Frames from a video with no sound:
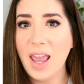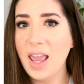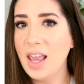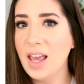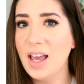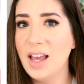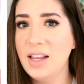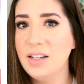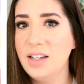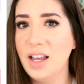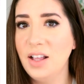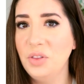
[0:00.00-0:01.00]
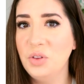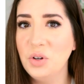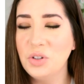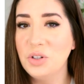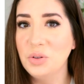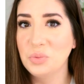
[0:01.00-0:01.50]
and it
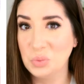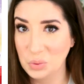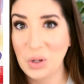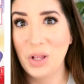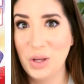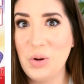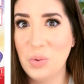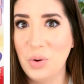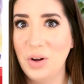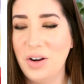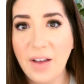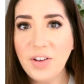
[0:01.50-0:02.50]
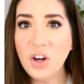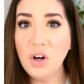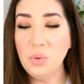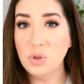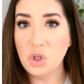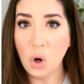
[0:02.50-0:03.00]
looked really cool. And I figured it
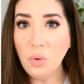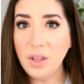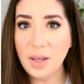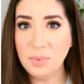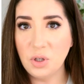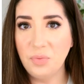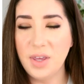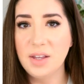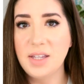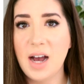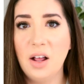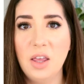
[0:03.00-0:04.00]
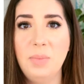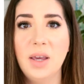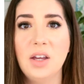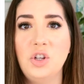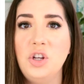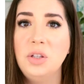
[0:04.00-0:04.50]
was totally up Sophia's alley
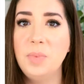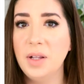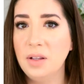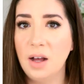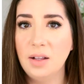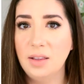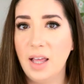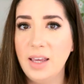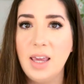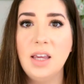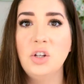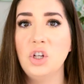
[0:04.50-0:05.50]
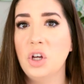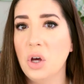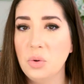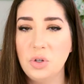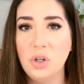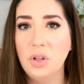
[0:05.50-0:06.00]
because she's been liking to
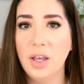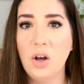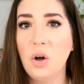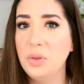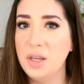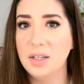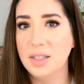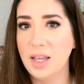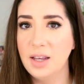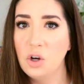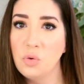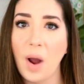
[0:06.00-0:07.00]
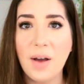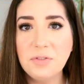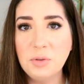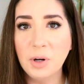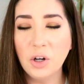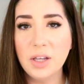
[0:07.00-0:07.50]
go to like all these like craft
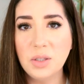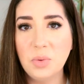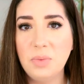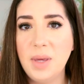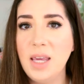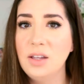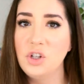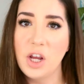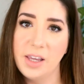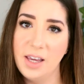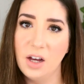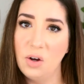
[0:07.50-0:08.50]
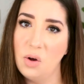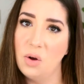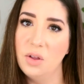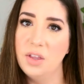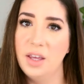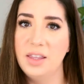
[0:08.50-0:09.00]
markets with me and checking out
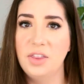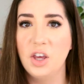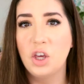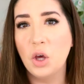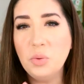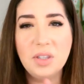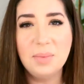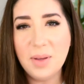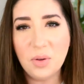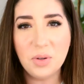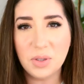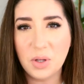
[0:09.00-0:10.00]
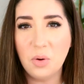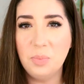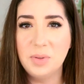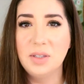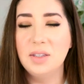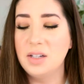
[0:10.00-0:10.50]
all like the goat's milk
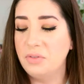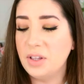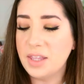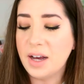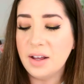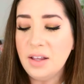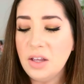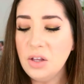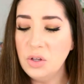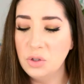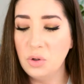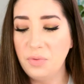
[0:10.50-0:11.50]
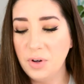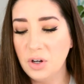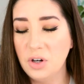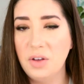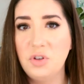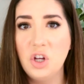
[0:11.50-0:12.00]
soaps and stuff like that. So I
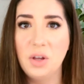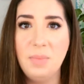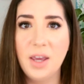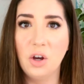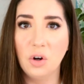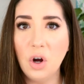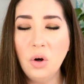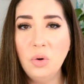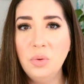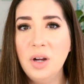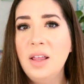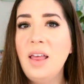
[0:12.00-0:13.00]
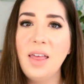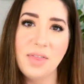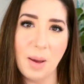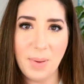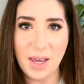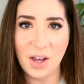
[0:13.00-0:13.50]
figured if she could make her own,
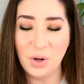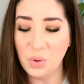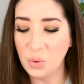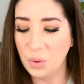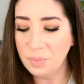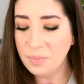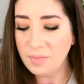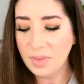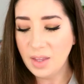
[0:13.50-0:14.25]
that'd be kind of cool.